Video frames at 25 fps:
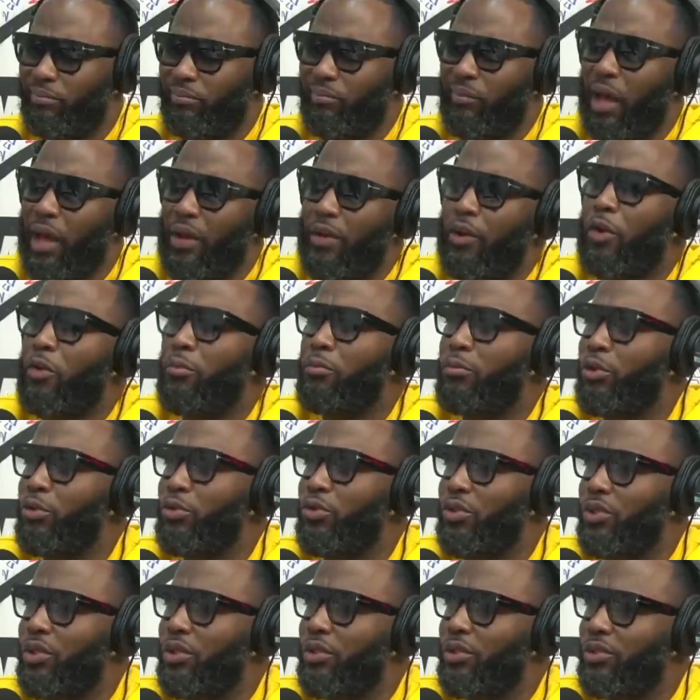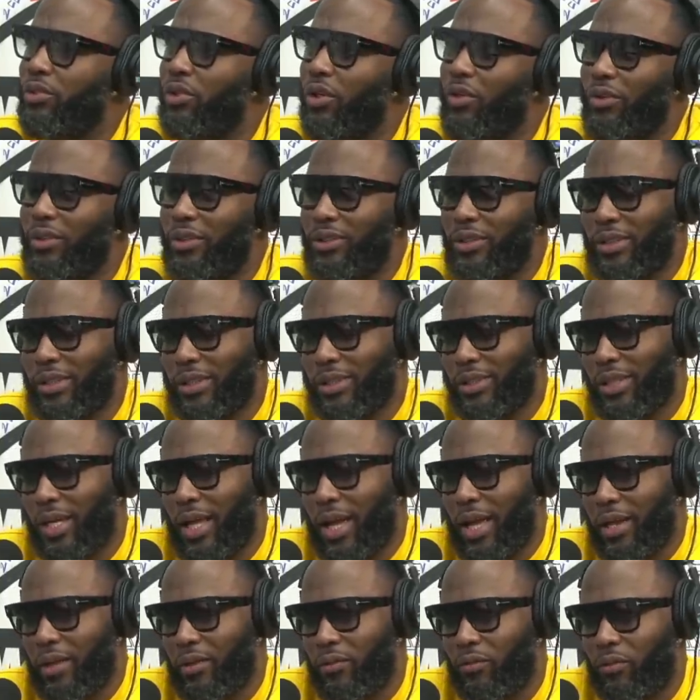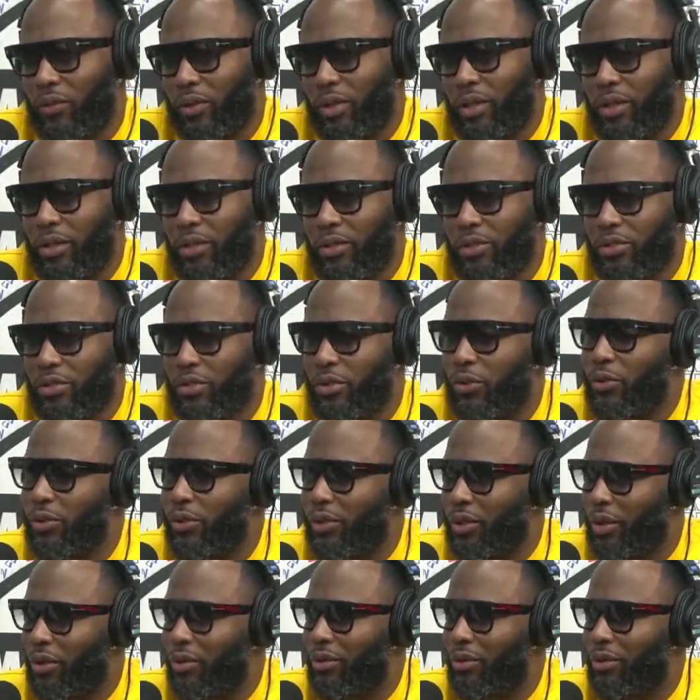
I know music, so it's just like when he Texas in the studio.